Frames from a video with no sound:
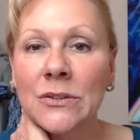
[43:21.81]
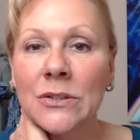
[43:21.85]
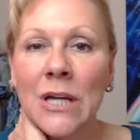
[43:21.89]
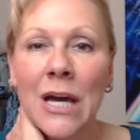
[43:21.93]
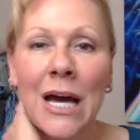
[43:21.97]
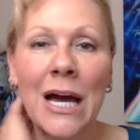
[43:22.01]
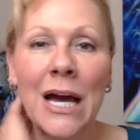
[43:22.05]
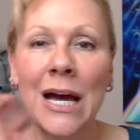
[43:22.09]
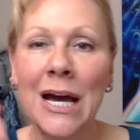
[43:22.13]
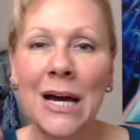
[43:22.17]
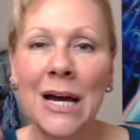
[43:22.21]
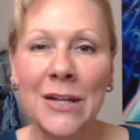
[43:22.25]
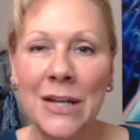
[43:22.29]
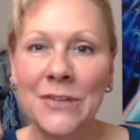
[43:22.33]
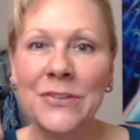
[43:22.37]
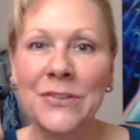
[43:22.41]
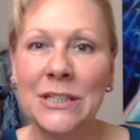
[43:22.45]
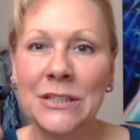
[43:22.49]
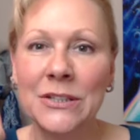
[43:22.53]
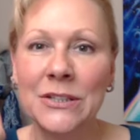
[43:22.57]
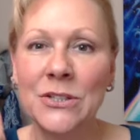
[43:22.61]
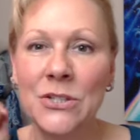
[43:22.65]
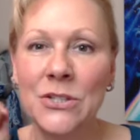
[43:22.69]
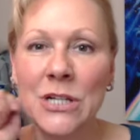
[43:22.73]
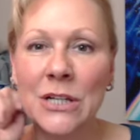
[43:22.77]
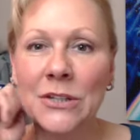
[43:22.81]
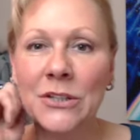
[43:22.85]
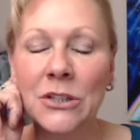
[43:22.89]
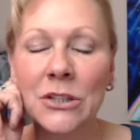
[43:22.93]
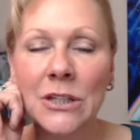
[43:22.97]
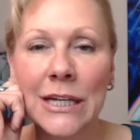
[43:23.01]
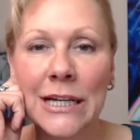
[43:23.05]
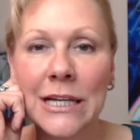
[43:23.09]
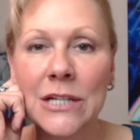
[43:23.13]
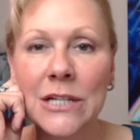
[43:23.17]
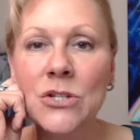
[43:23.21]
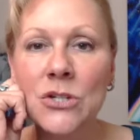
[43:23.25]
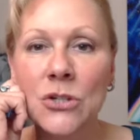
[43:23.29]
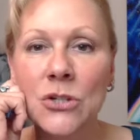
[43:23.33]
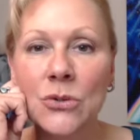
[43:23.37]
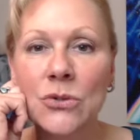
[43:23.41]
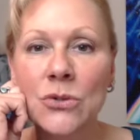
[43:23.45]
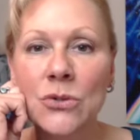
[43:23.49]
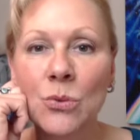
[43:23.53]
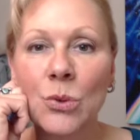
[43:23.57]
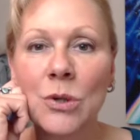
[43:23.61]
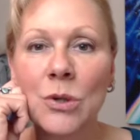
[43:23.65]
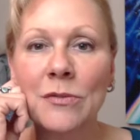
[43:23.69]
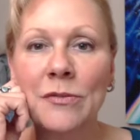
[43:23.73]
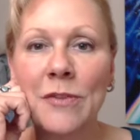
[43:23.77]
I think there's other links too,
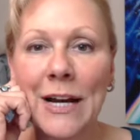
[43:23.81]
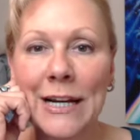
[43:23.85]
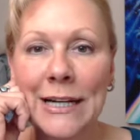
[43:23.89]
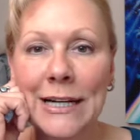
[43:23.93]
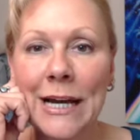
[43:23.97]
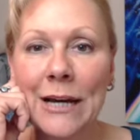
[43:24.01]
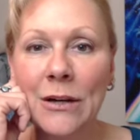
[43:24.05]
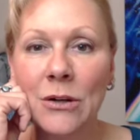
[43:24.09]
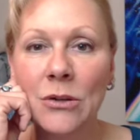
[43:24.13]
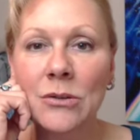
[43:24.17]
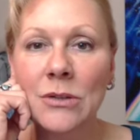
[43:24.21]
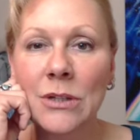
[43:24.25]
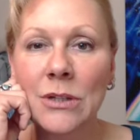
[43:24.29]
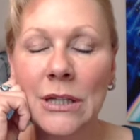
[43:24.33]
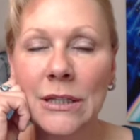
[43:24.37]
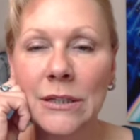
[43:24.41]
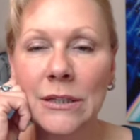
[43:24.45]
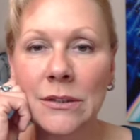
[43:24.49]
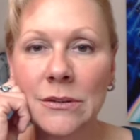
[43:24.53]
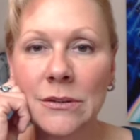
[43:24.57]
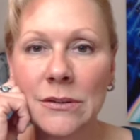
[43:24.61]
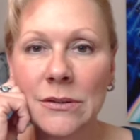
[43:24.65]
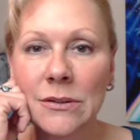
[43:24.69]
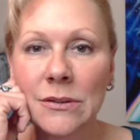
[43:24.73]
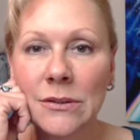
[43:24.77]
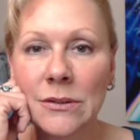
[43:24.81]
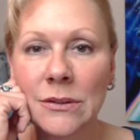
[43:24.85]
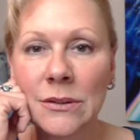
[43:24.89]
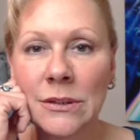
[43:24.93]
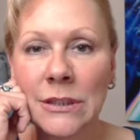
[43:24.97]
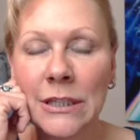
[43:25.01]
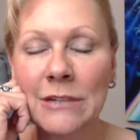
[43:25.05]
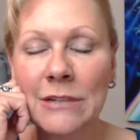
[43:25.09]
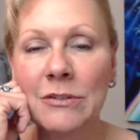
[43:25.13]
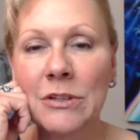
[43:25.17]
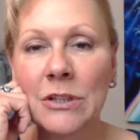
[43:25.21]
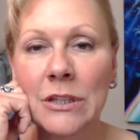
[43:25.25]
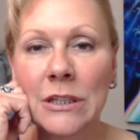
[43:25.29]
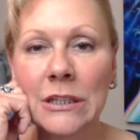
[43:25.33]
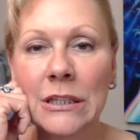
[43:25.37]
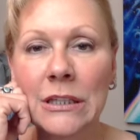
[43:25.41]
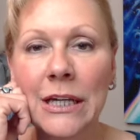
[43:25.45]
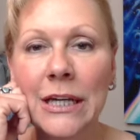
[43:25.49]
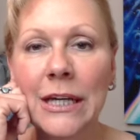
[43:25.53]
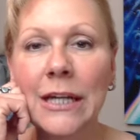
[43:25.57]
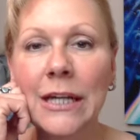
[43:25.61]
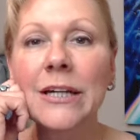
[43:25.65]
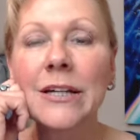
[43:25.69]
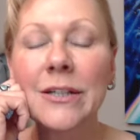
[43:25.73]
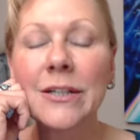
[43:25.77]
so we'll find out and leave you the link.